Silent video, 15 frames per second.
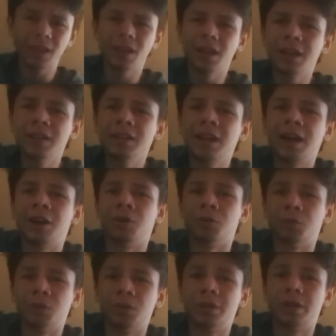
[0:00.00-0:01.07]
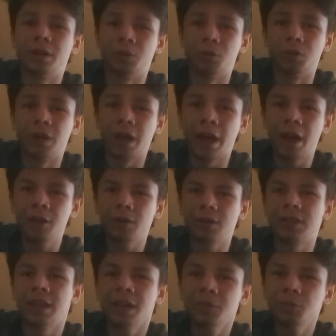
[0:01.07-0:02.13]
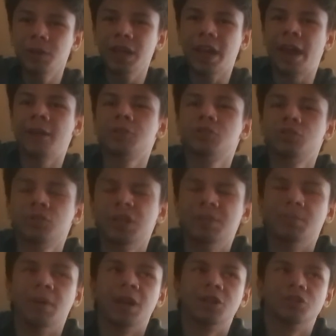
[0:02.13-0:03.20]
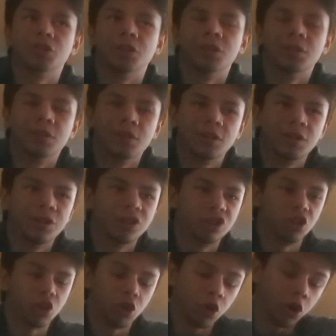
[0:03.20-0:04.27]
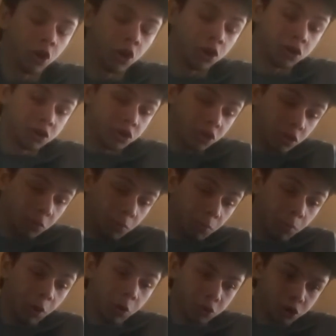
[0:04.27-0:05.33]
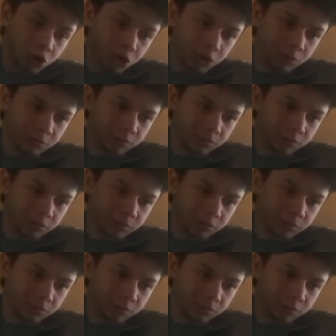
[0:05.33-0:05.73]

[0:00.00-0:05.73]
And now, how can we actually measure the car's motion?